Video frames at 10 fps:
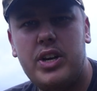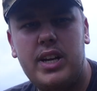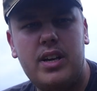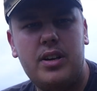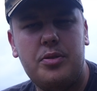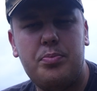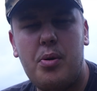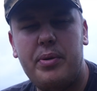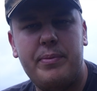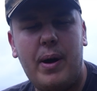chillier, it's
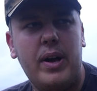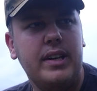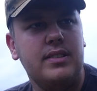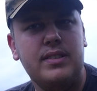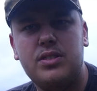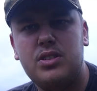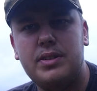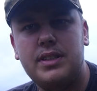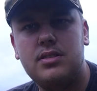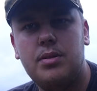probably about 18
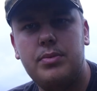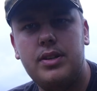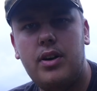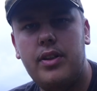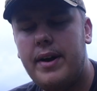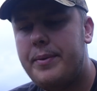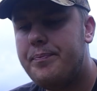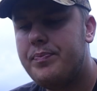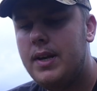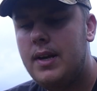degrees, something like that.
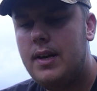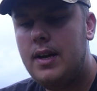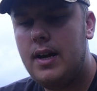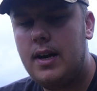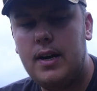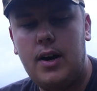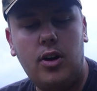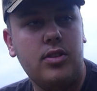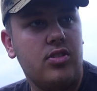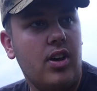
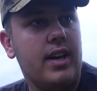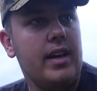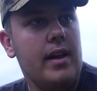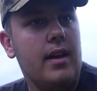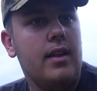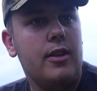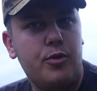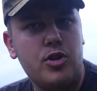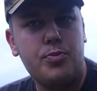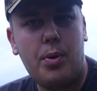I'd say
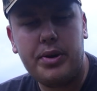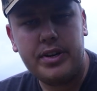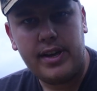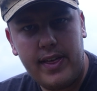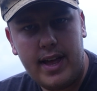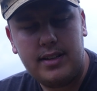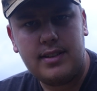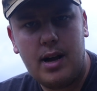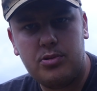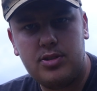the fish are probably get their
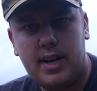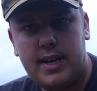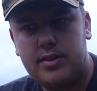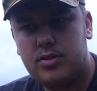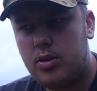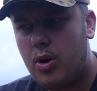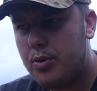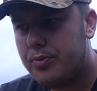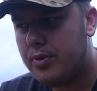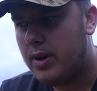heads down today, so
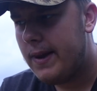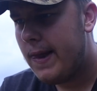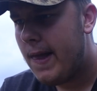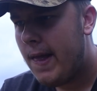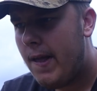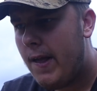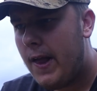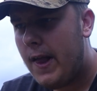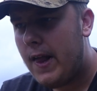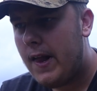hopefully
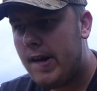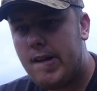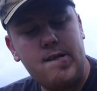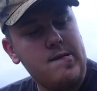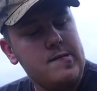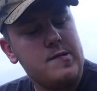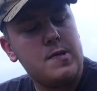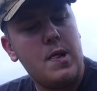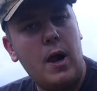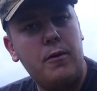
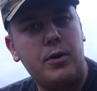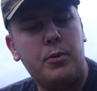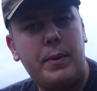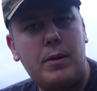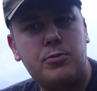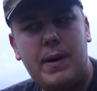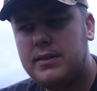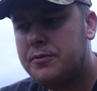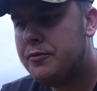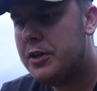we'll be able to
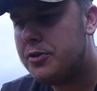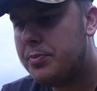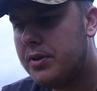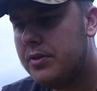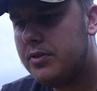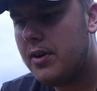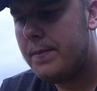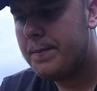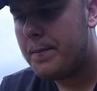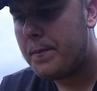bag some fish, because
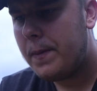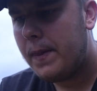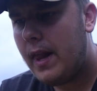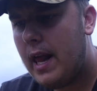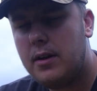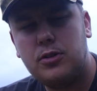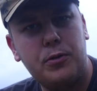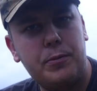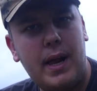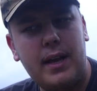yeah, I
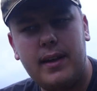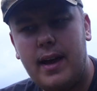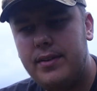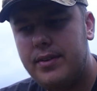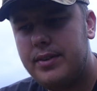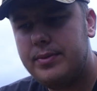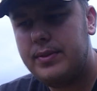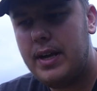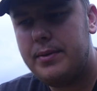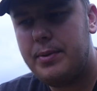don't want to blank again.
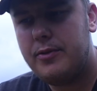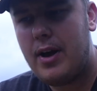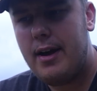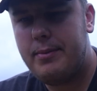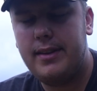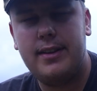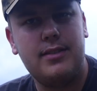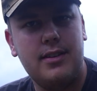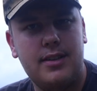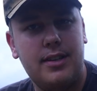Getting a bit of a habit
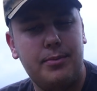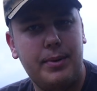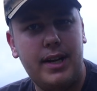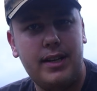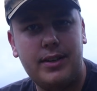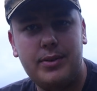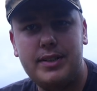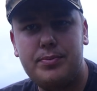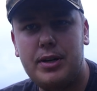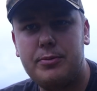this the minute, you know,
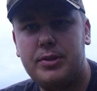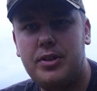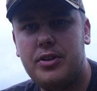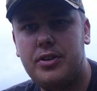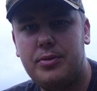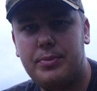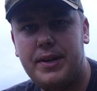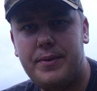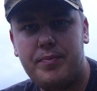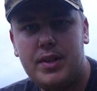I need to break my duck at the
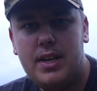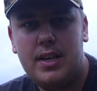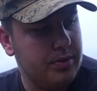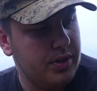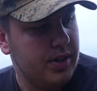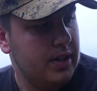minute. So